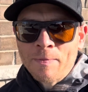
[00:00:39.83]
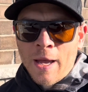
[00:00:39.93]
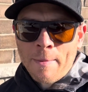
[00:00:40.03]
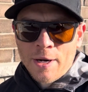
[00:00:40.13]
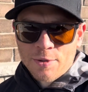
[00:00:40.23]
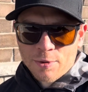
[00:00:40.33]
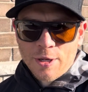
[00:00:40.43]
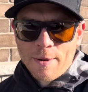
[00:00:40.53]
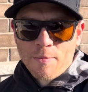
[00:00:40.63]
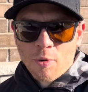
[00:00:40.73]
but it's
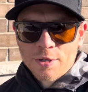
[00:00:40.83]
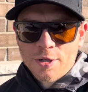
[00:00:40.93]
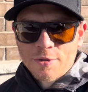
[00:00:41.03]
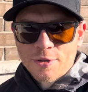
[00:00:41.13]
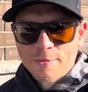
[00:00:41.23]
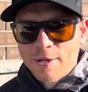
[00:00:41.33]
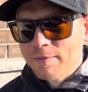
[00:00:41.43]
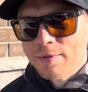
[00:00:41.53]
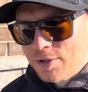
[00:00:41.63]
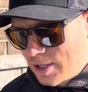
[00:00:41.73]
really important to do. So I'm gonna
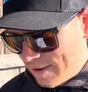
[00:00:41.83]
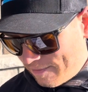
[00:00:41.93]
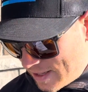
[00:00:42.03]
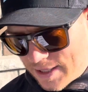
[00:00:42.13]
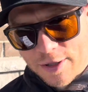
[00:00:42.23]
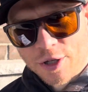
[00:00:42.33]
try and get fancy.